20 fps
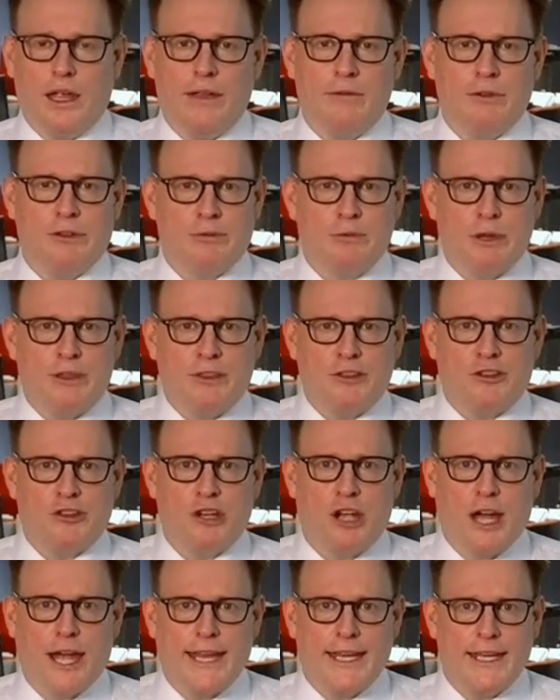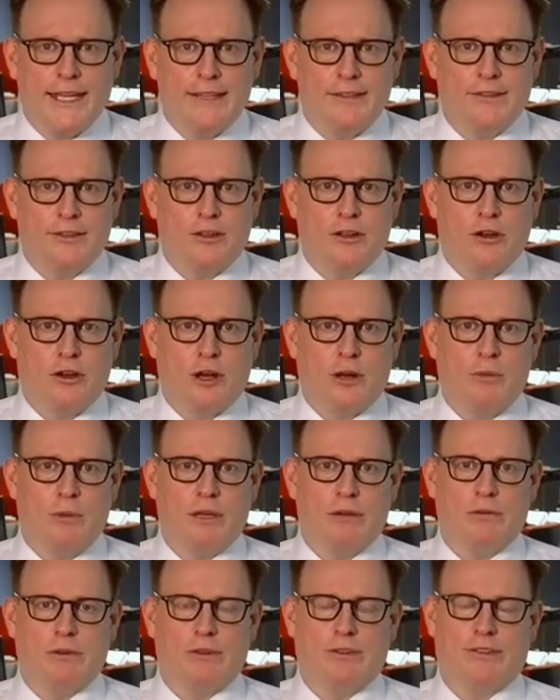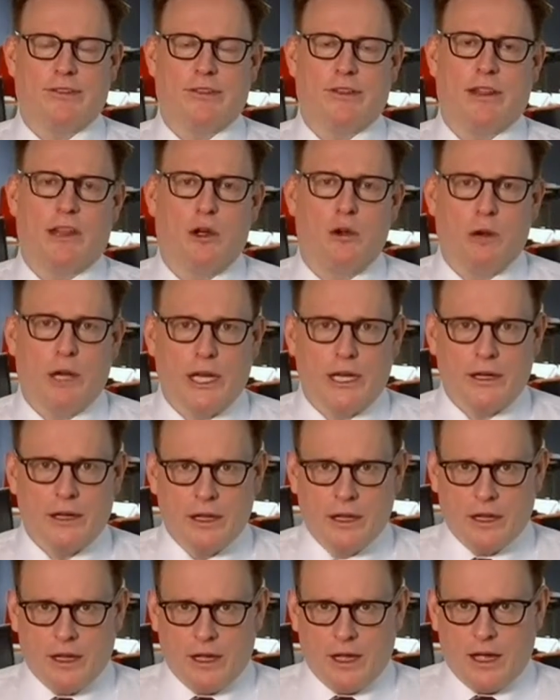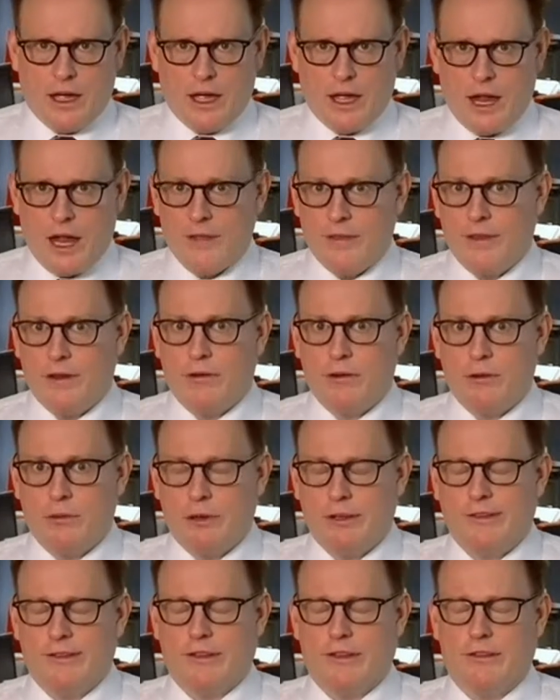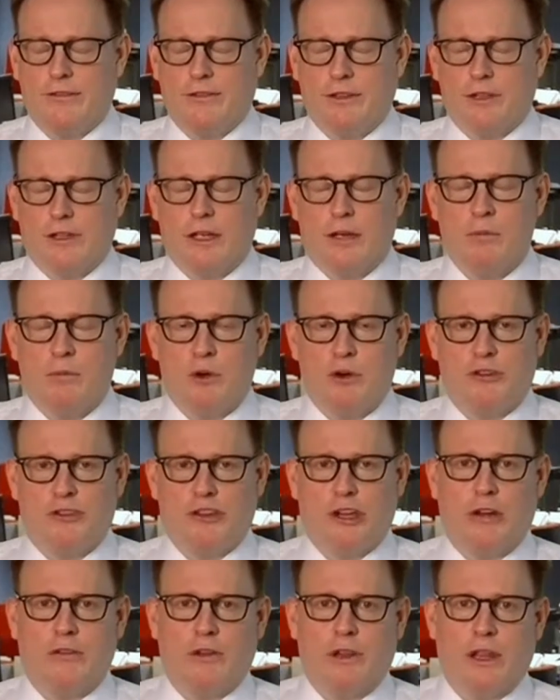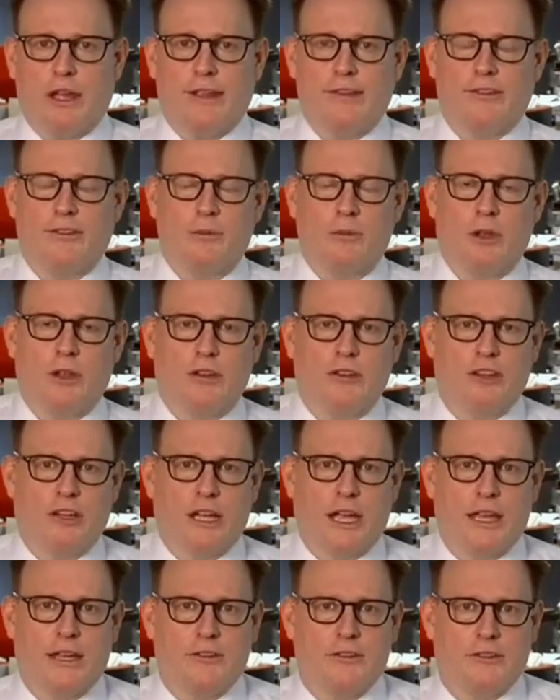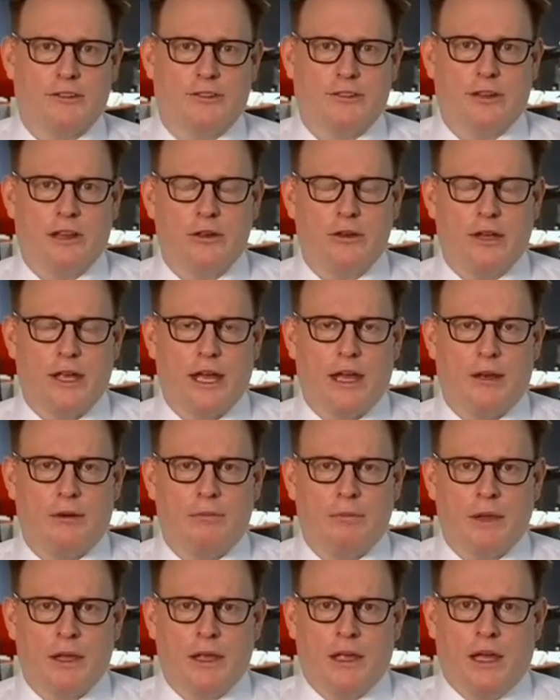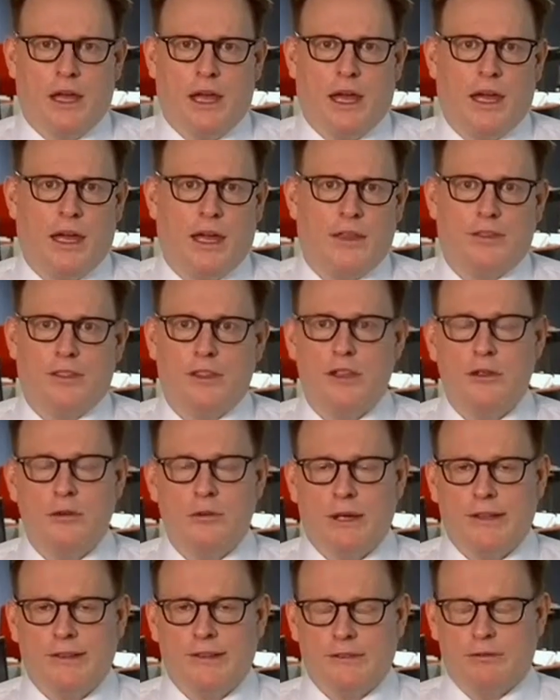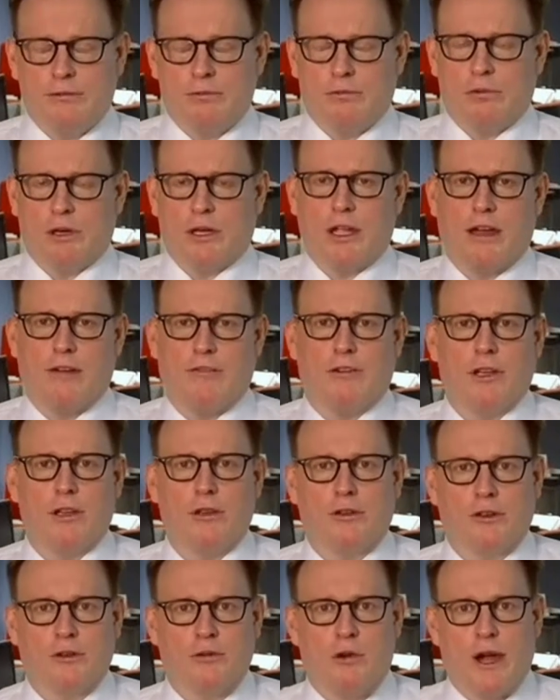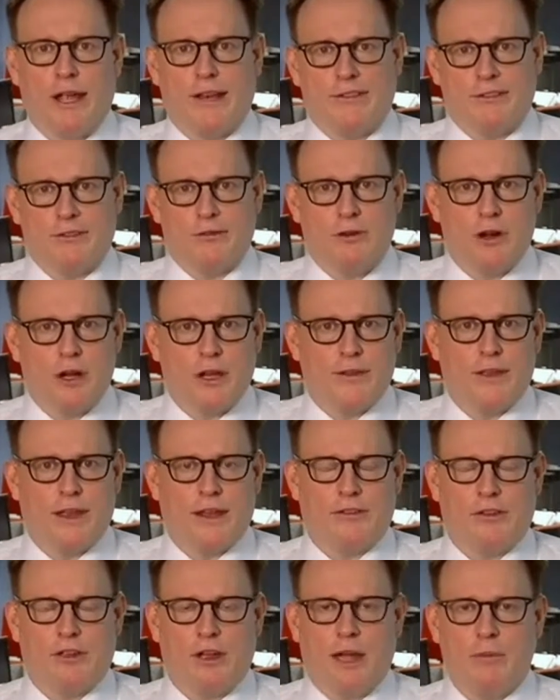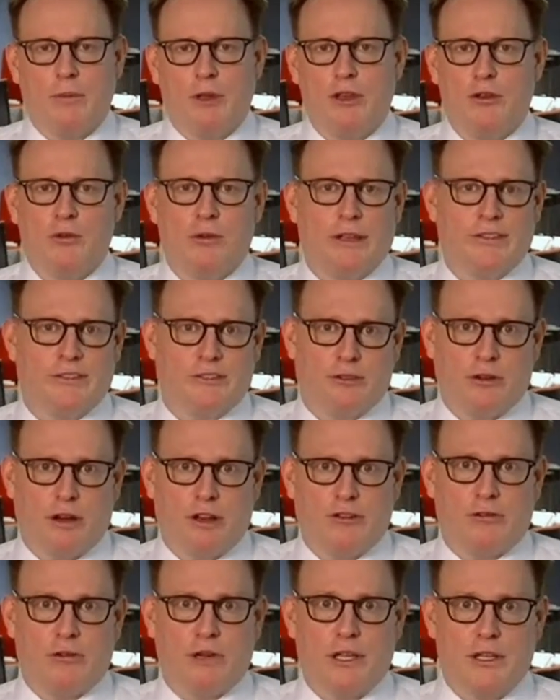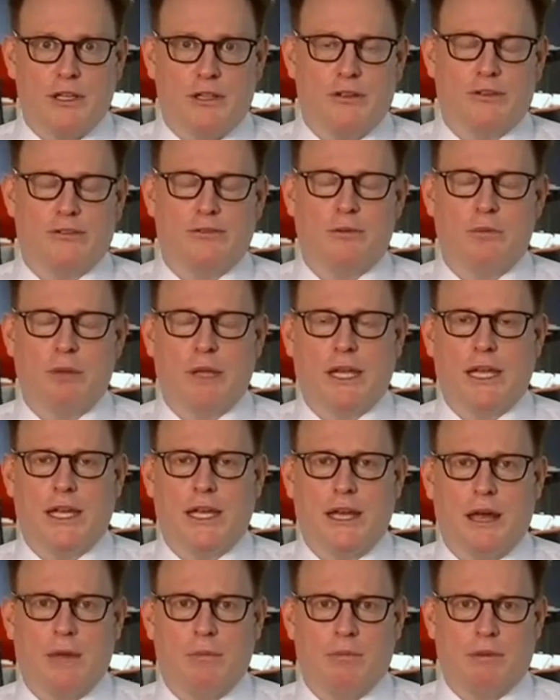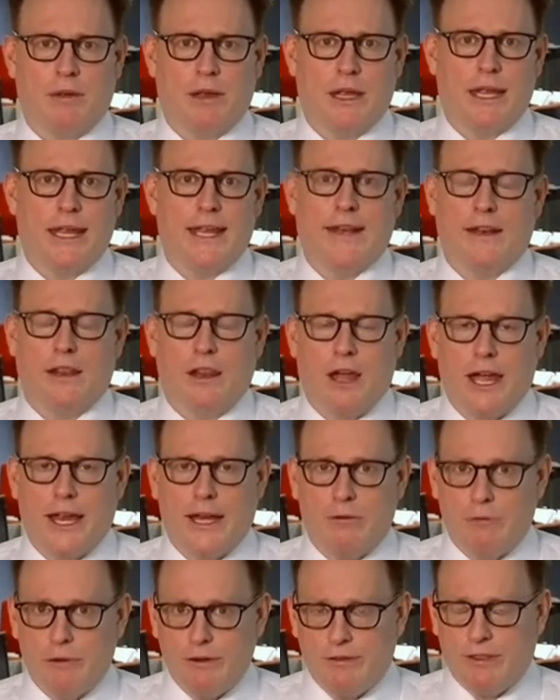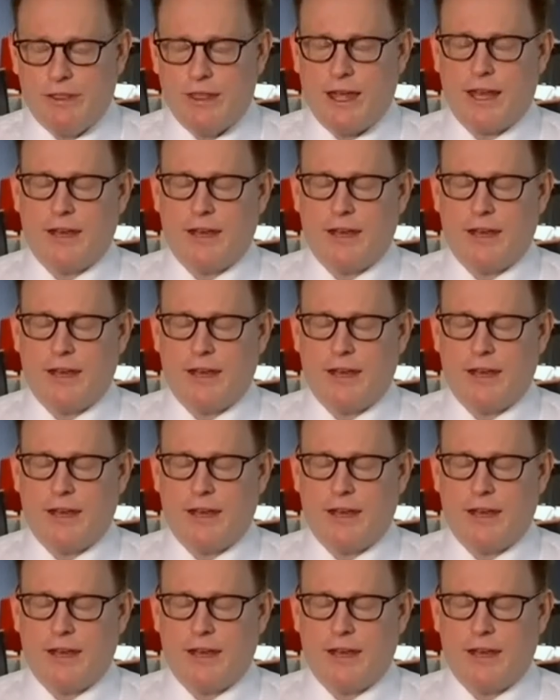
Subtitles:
it was when the Chinese economy was slowing, and there were risks of a more generalized emerging Asia slowdown. The US recovery looked quite strong at that time, and US Treasury yields were picking up in line with